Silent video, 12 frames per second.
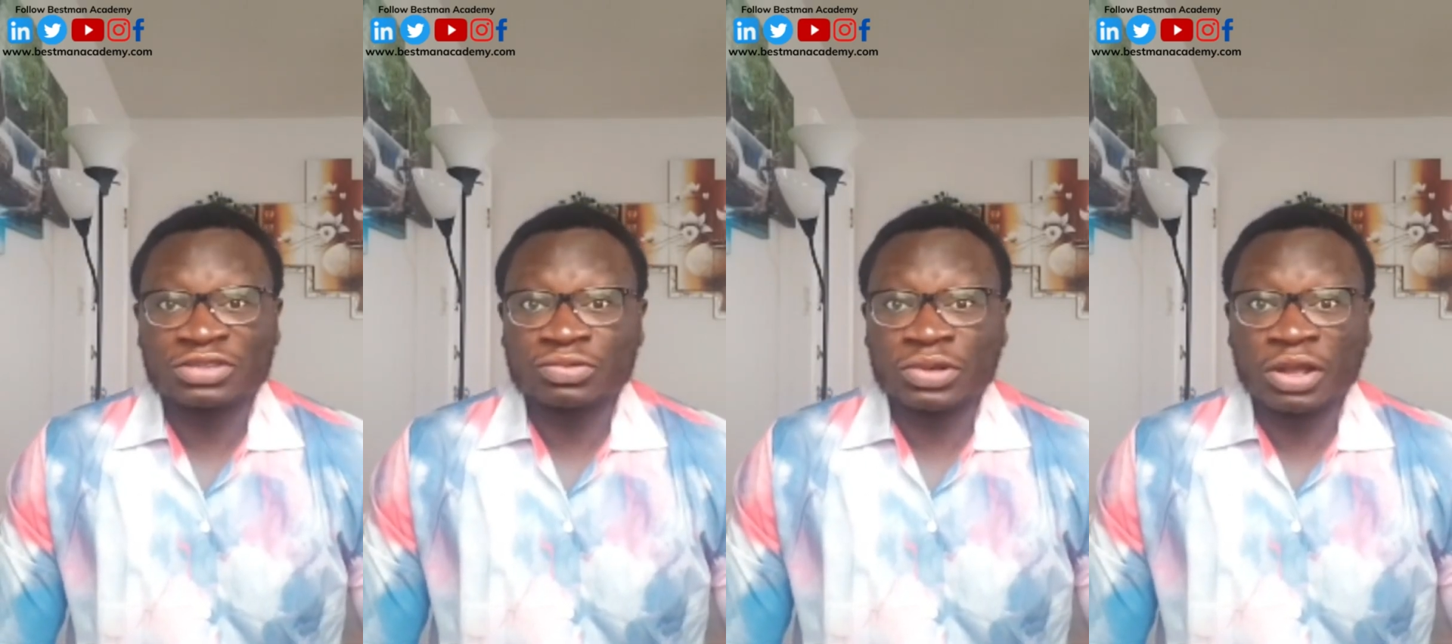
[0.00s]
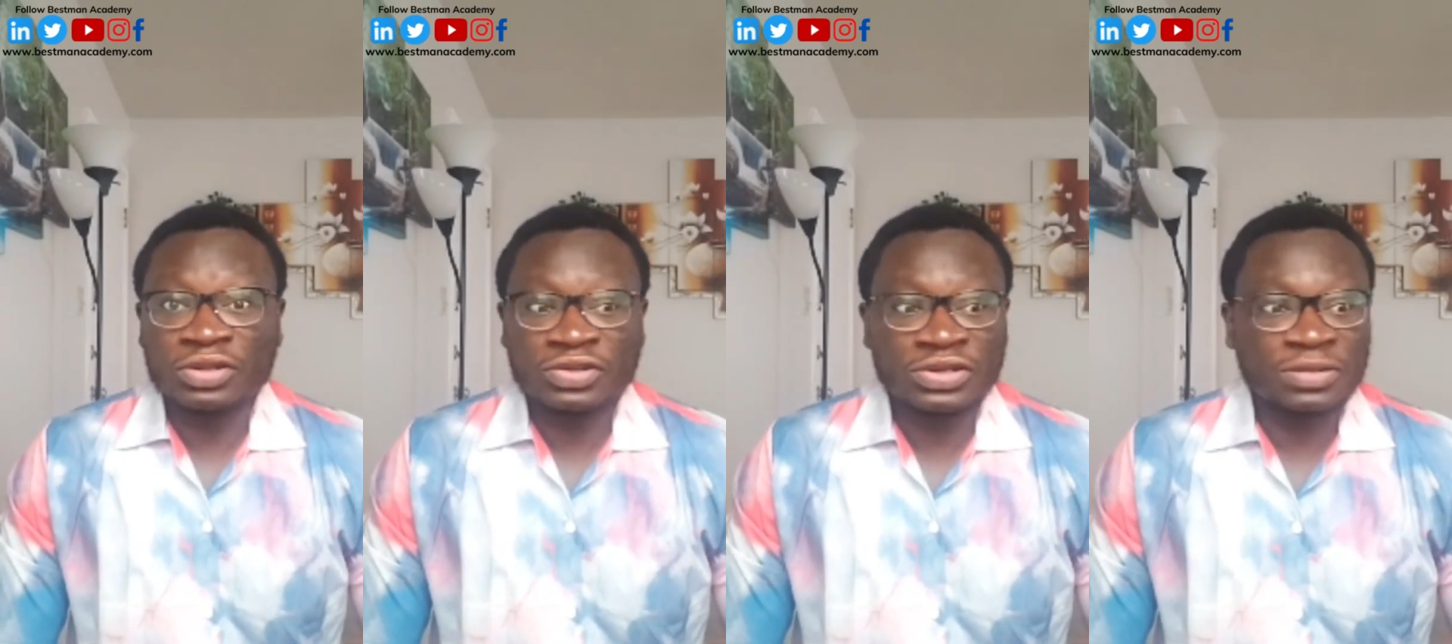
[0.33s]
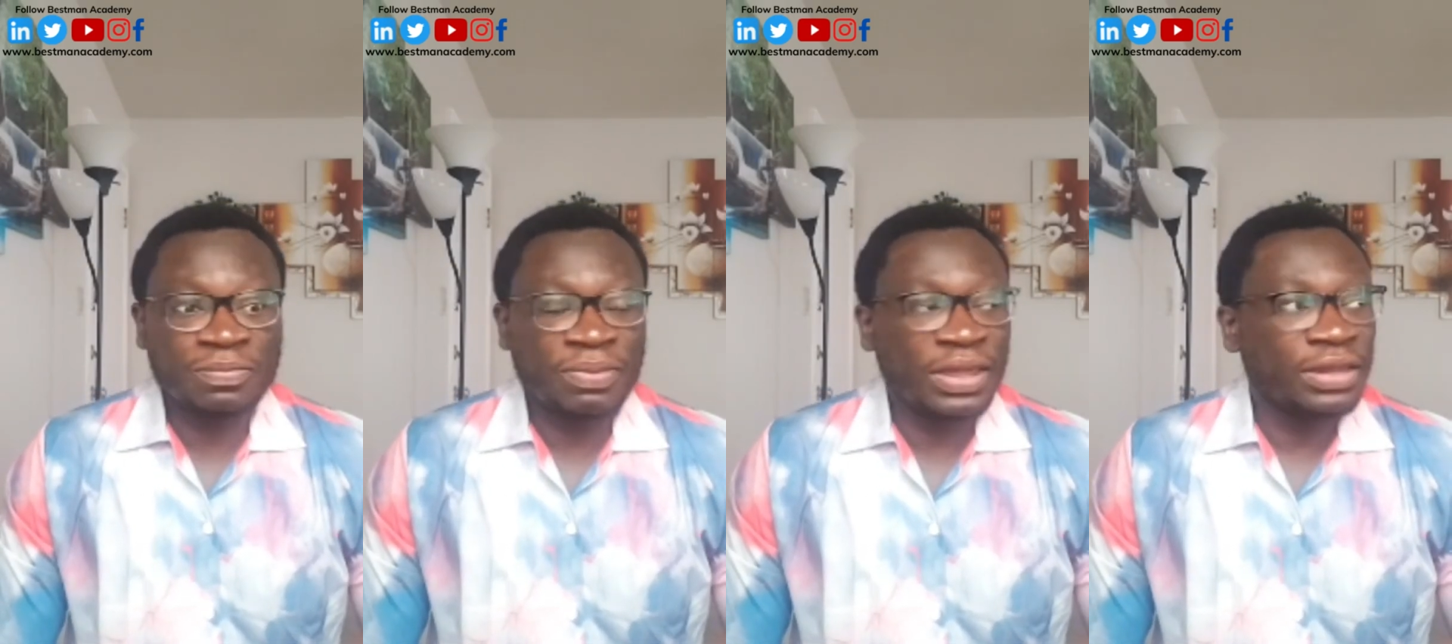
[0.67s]
And it will
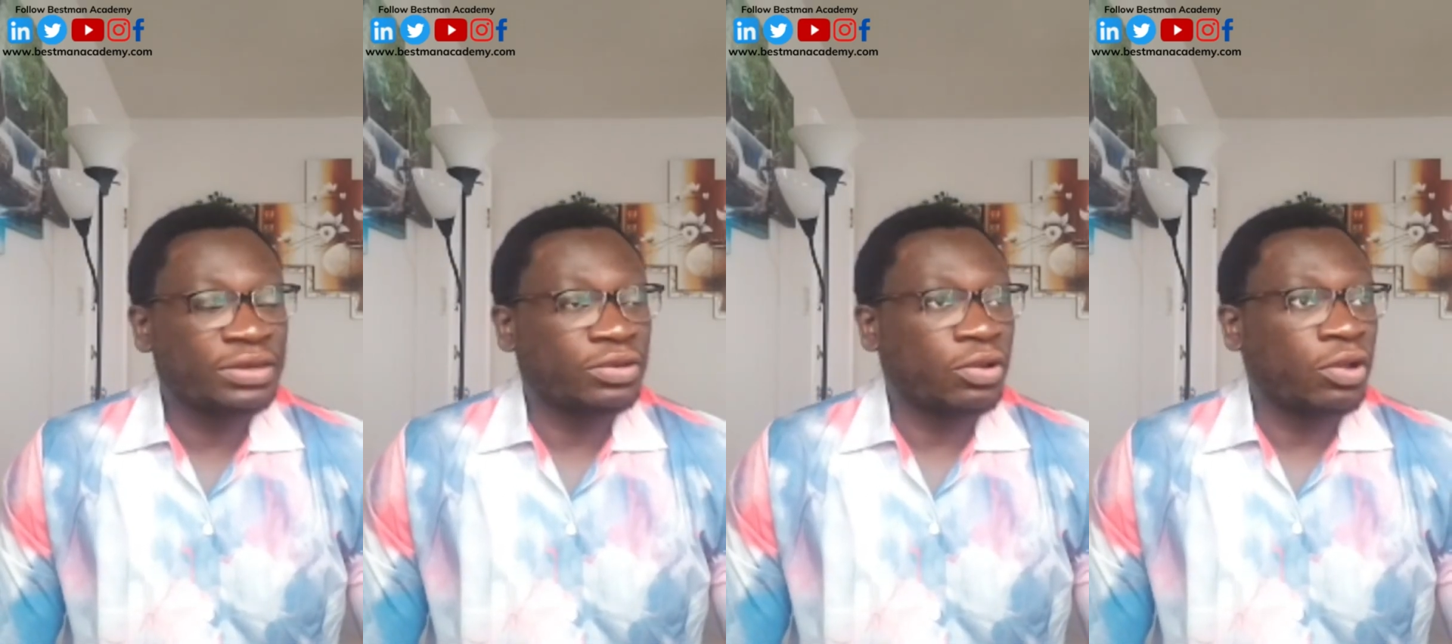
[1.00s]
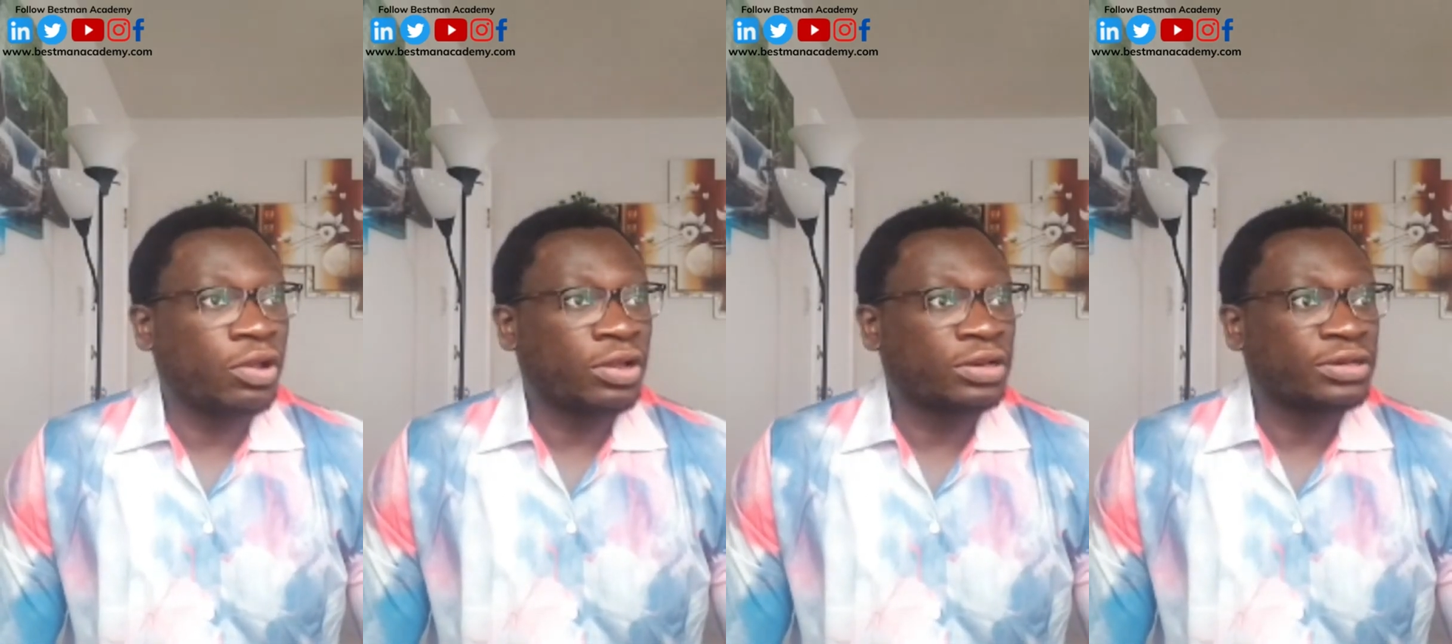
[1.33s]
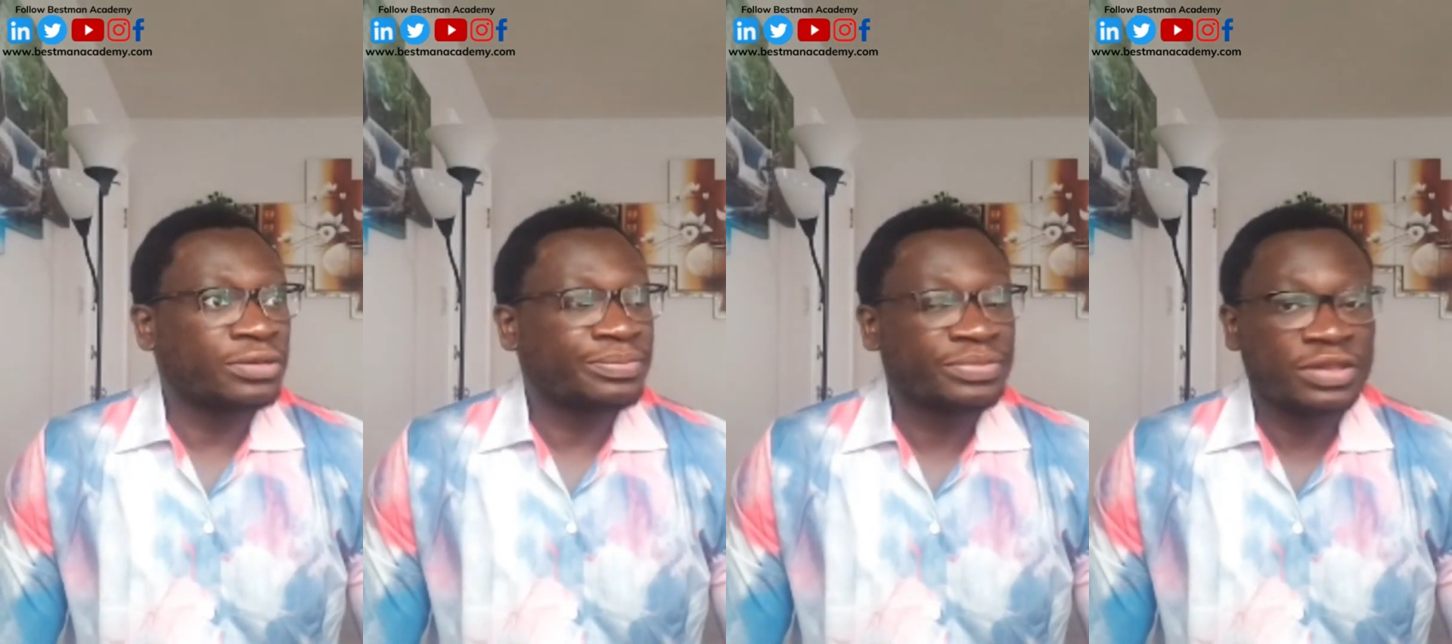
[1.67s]
also depend
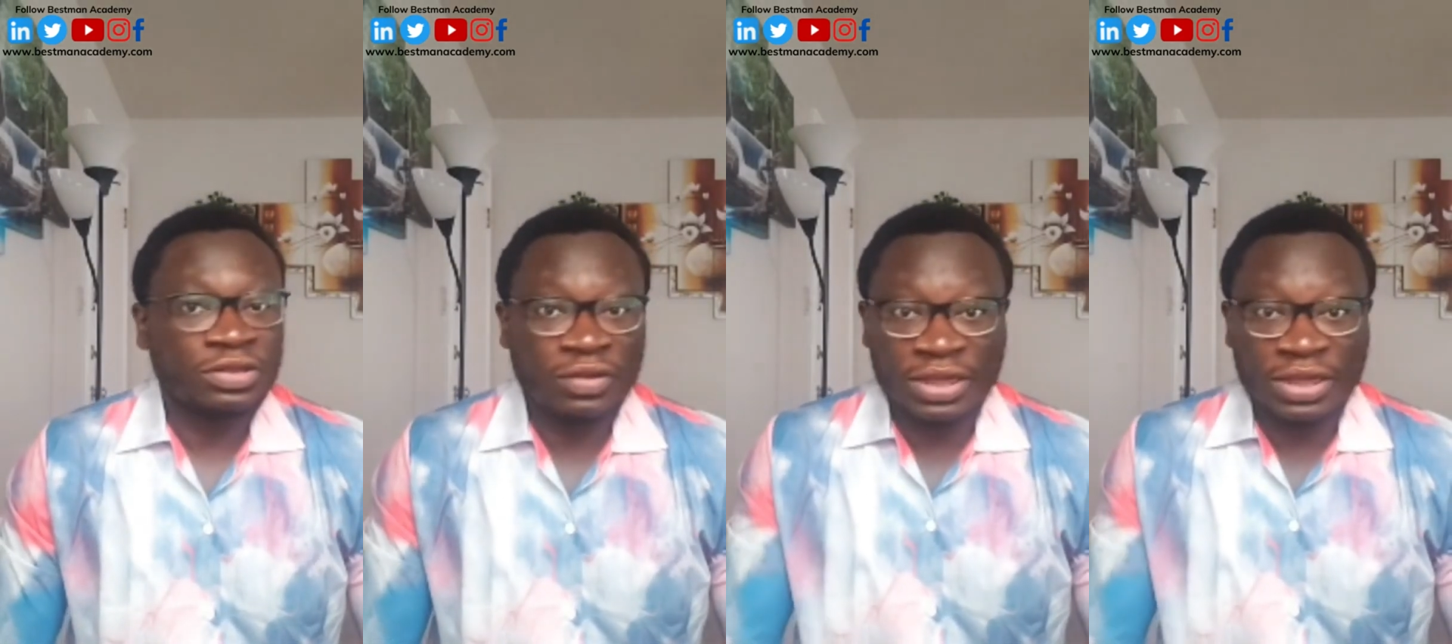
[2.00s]
on